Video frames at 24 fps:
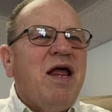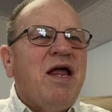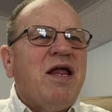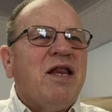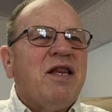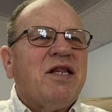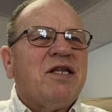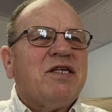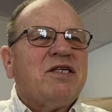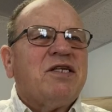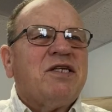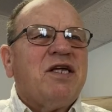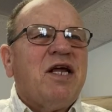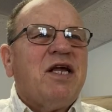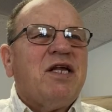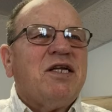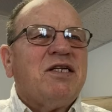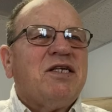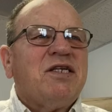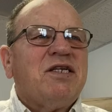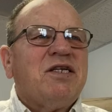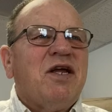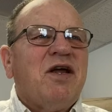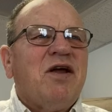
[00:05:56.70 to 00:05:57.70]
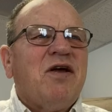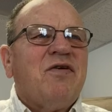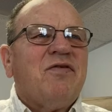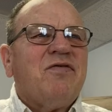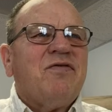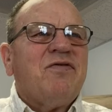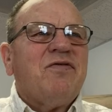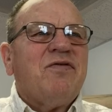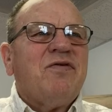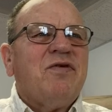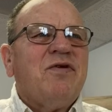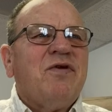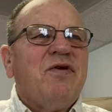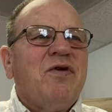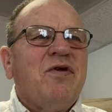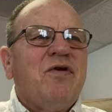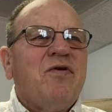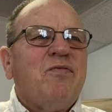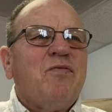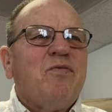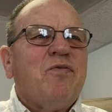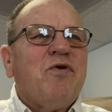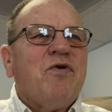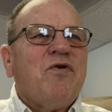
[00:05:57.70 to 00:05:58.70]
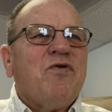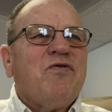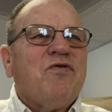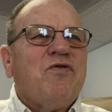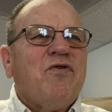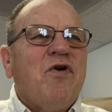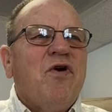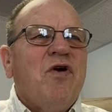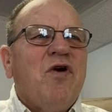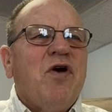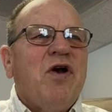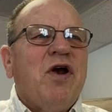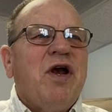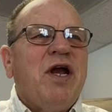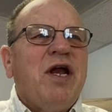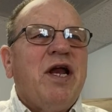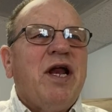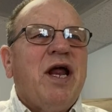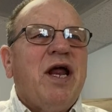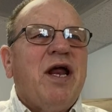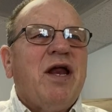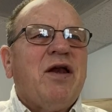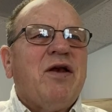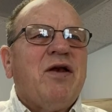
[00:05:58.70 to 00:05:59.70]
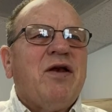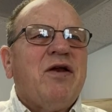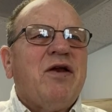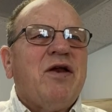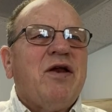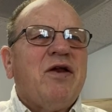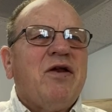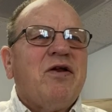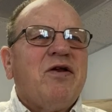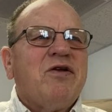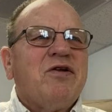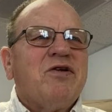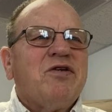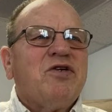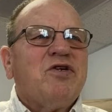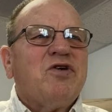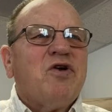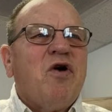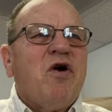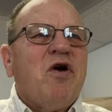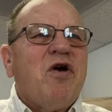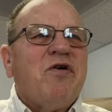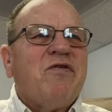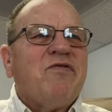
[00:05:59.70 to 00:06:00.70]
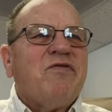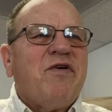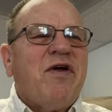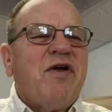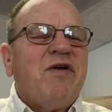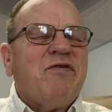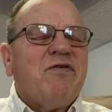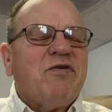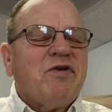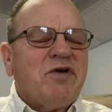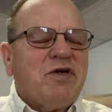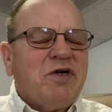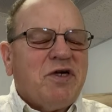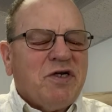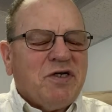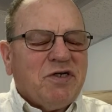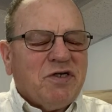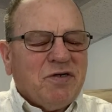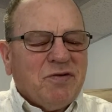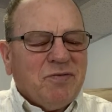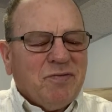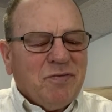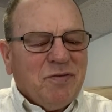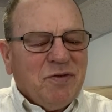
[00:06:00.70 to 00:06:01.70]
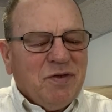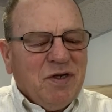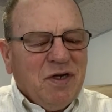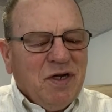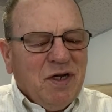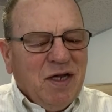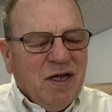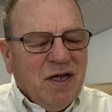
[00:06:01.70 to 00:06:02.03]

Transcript: in the sense of preferring and showing favoritism.